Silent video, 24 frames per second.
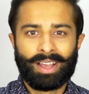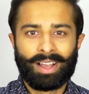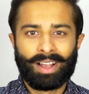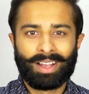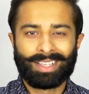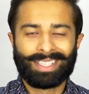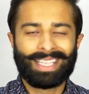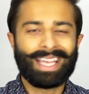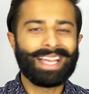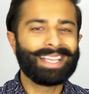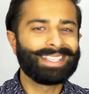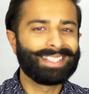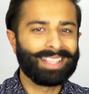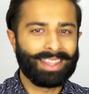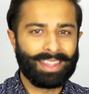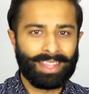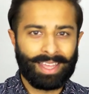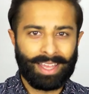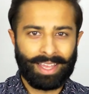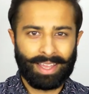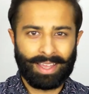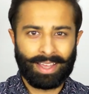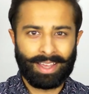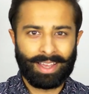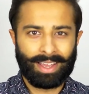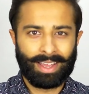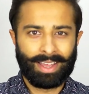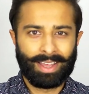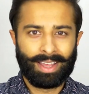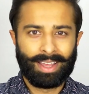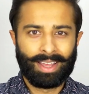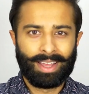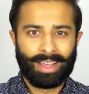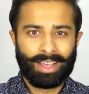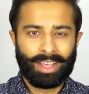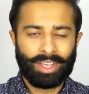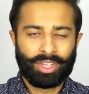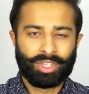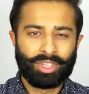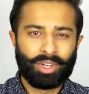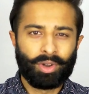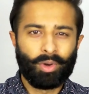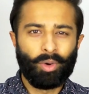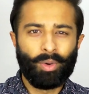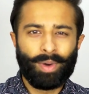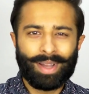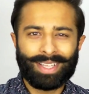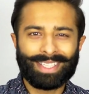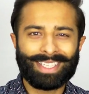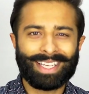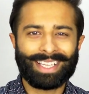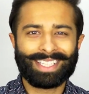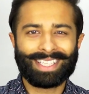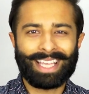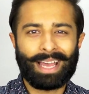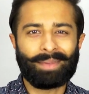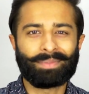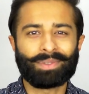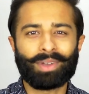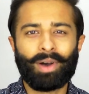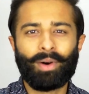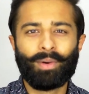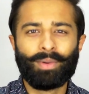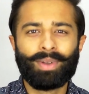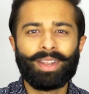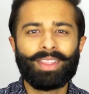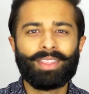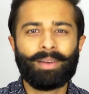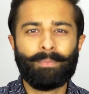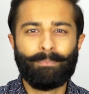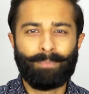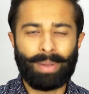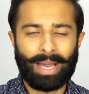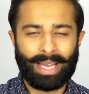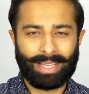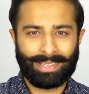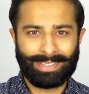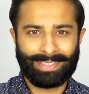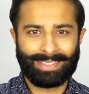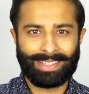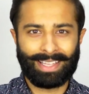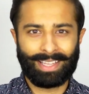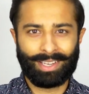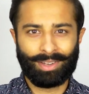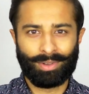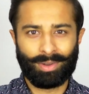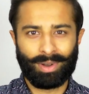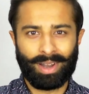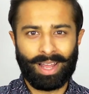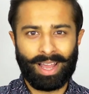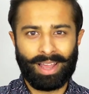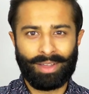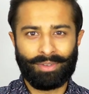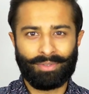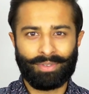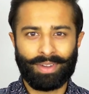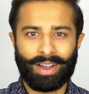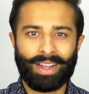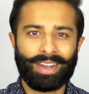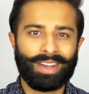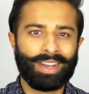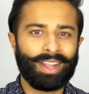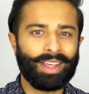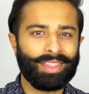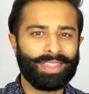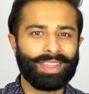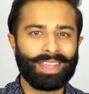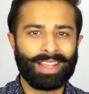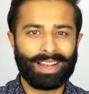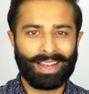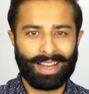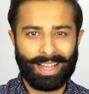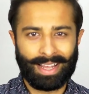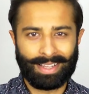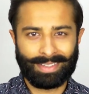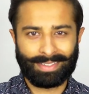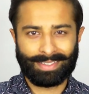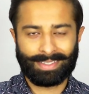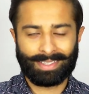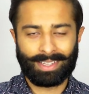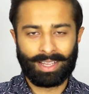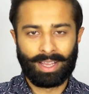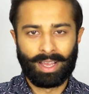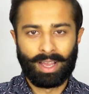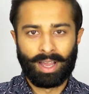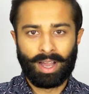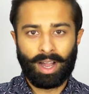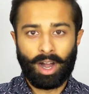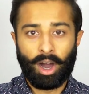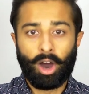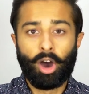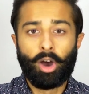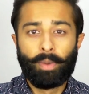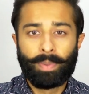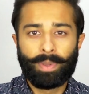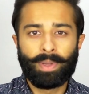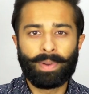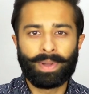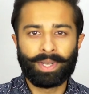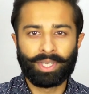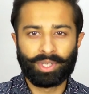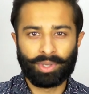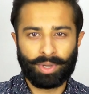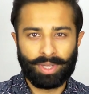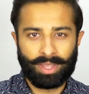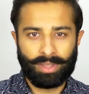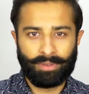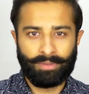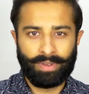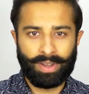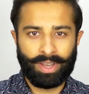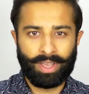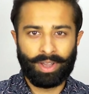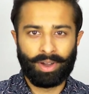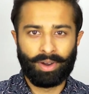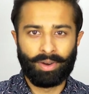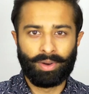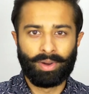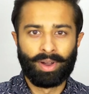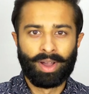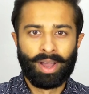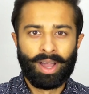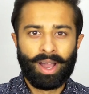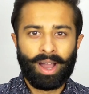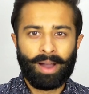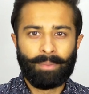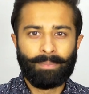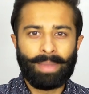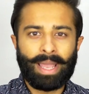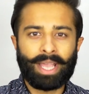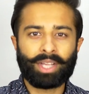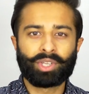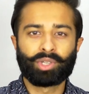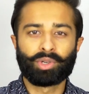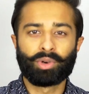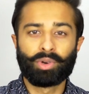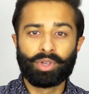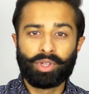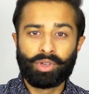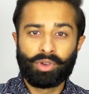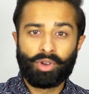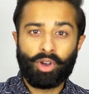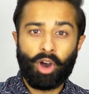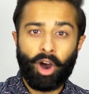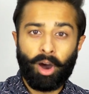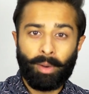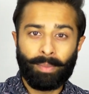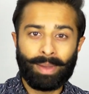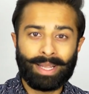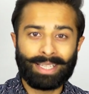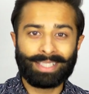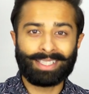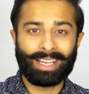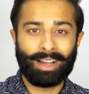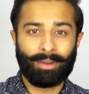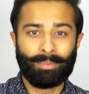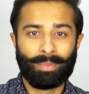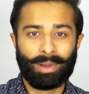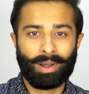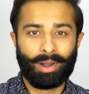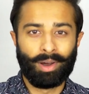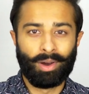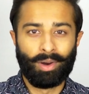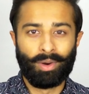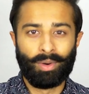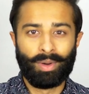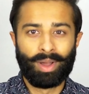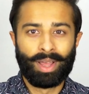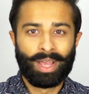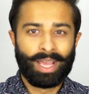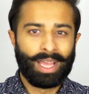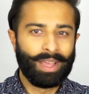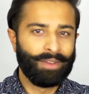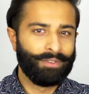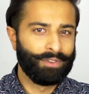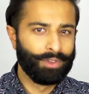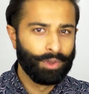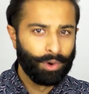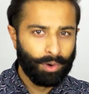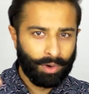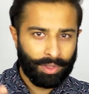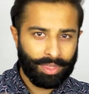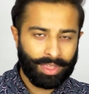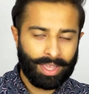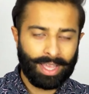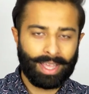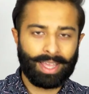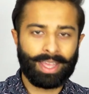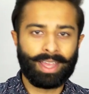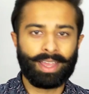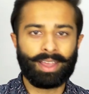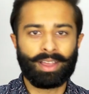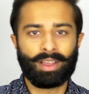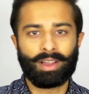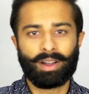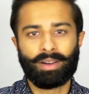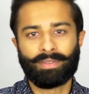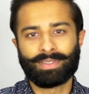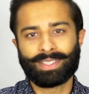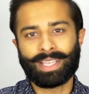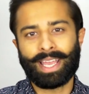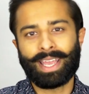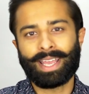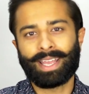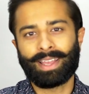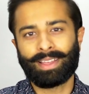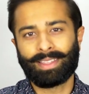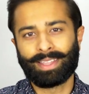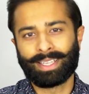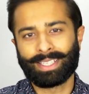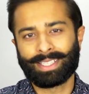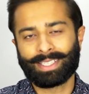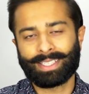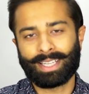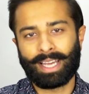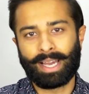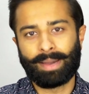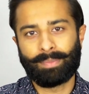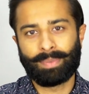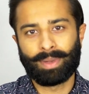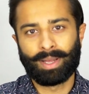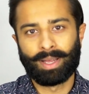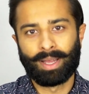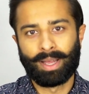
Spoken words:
Because here's the thing, you should always accept only the best in your life and nothing less. I hope you enjoyed the video, and make sure you comment down below if you're thinking of taking this step.